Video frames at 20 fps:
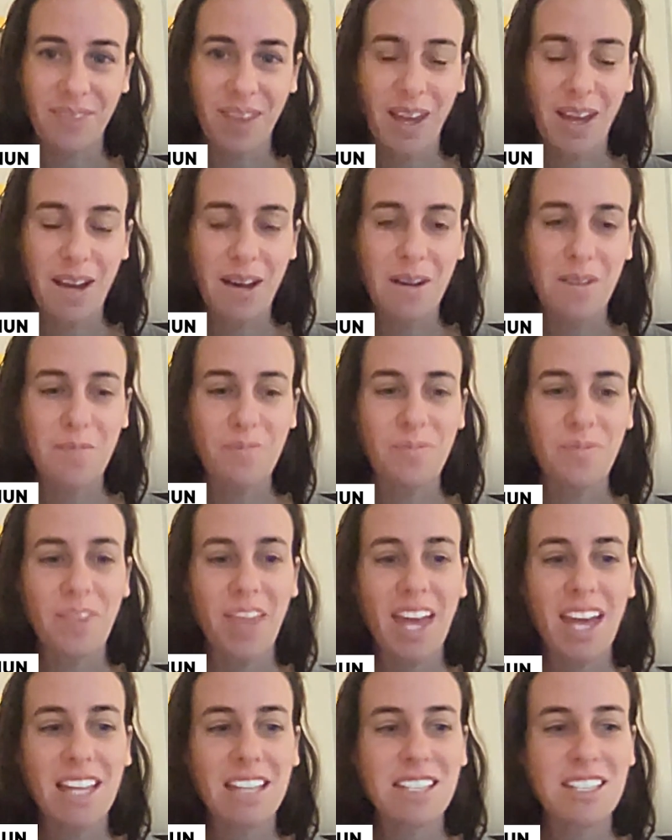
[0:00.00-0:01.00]

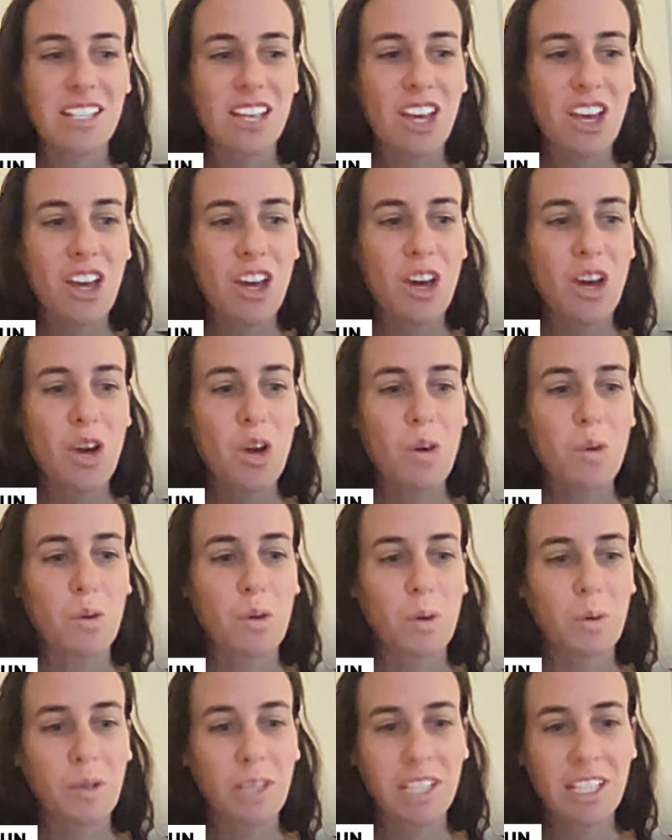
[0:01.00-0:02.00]
And
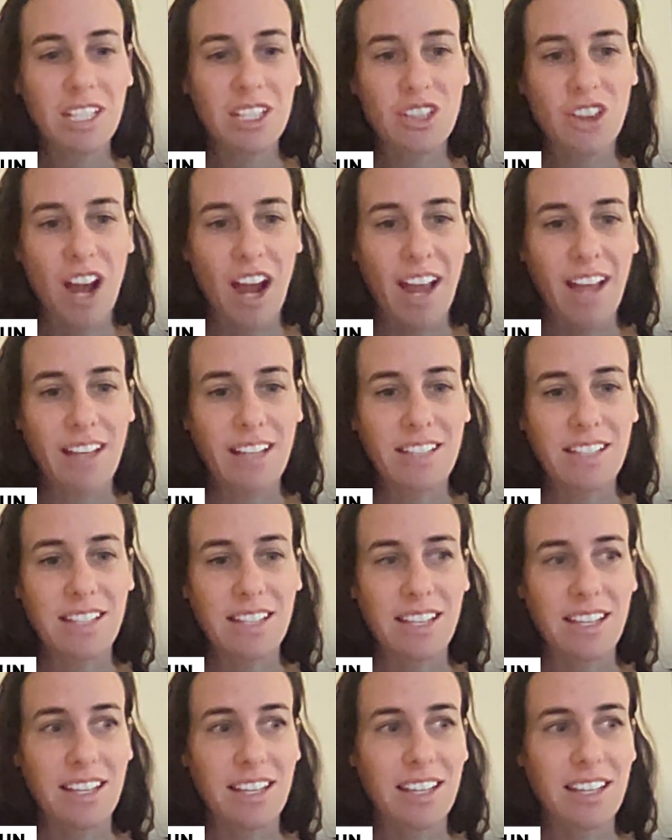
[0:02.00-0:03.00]
we're really trying
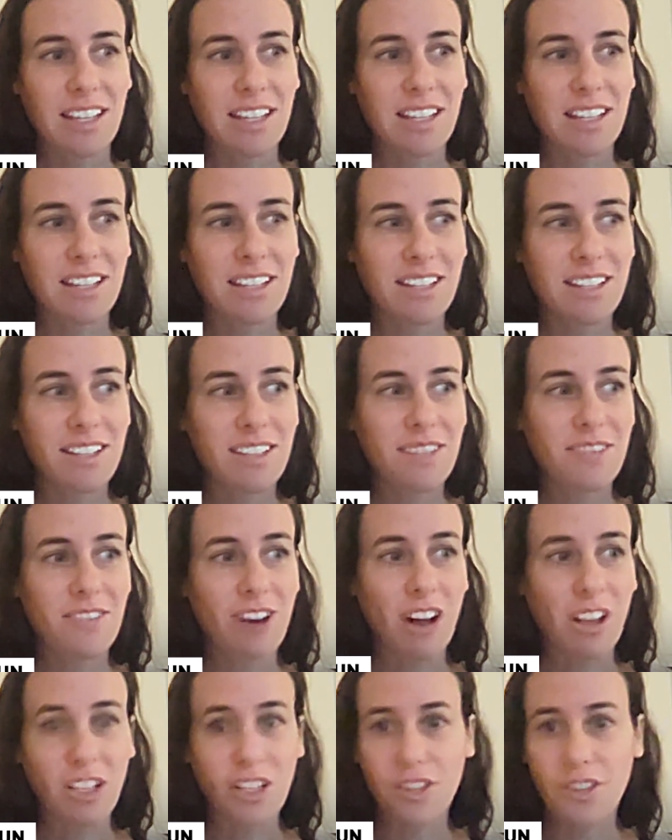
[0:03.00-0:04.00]
to
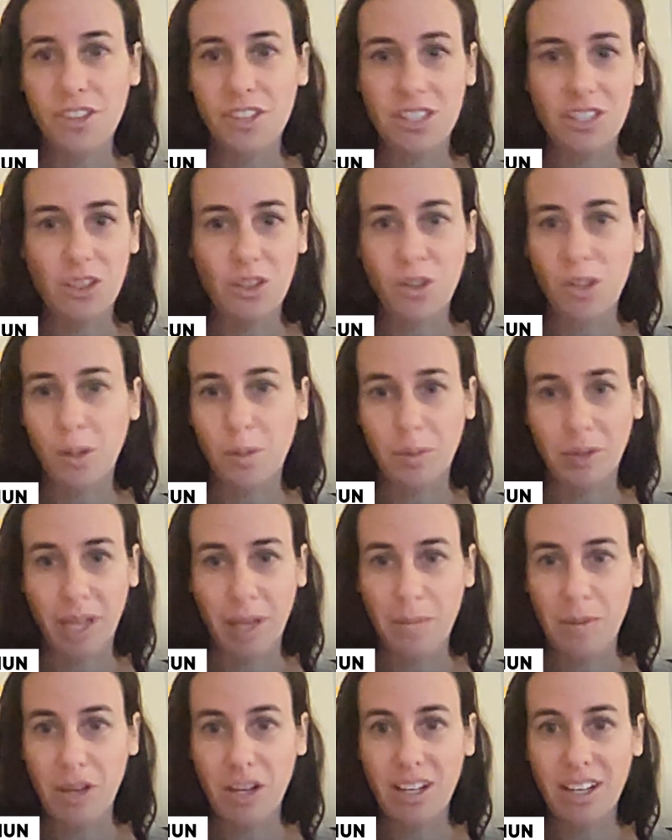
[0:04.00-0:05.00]
follow the solar
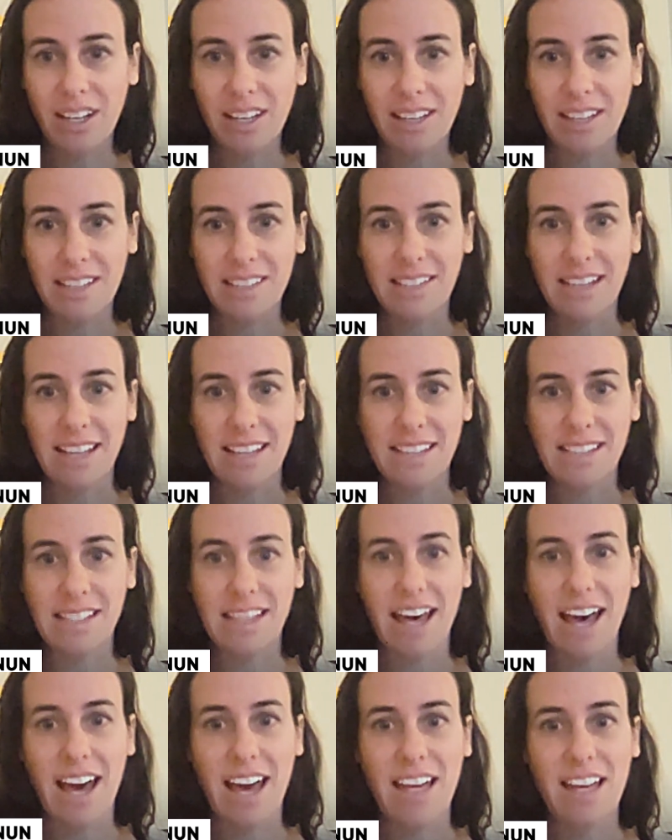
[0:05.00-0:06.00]
playbook in the sense
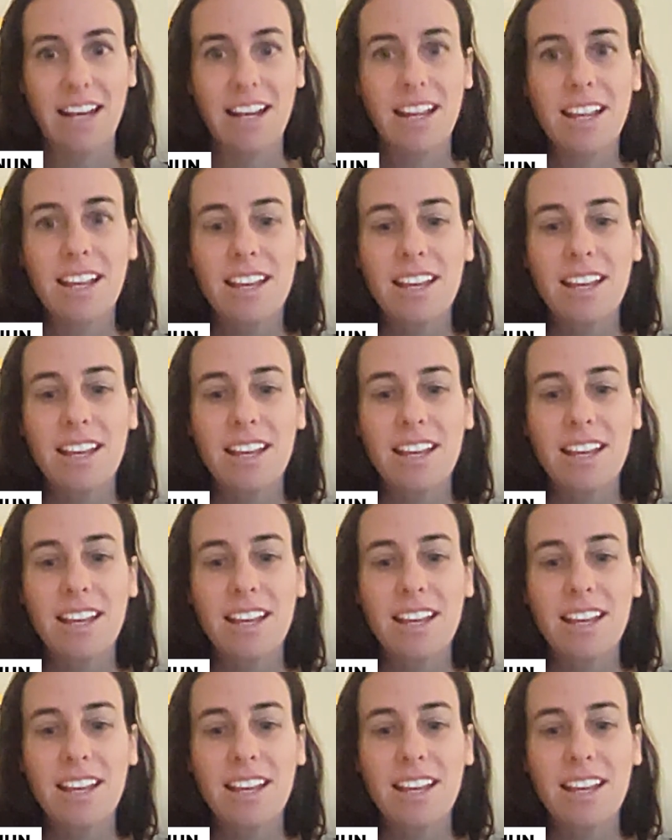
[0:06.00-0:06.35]
that